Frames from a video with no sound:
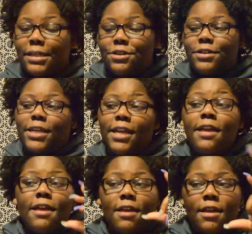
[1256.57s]
Literally,
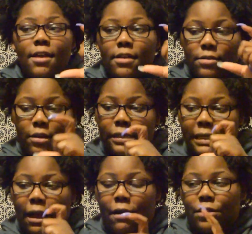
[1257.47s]

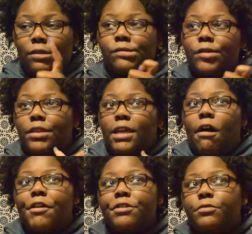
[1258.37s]
those were the
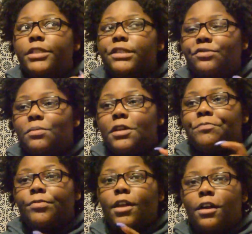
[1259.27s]
harder ones for
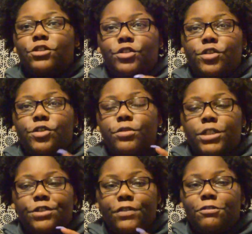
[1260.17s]
me, 100 to
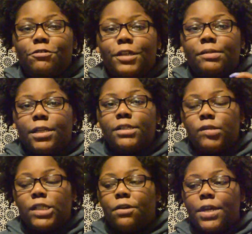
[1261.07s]
250 words, because it
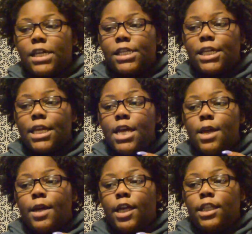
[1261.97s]
was so easy
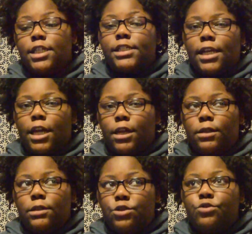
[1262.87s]
to say
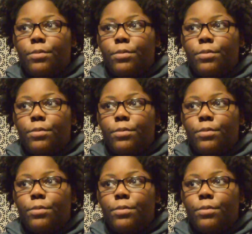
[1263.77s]
too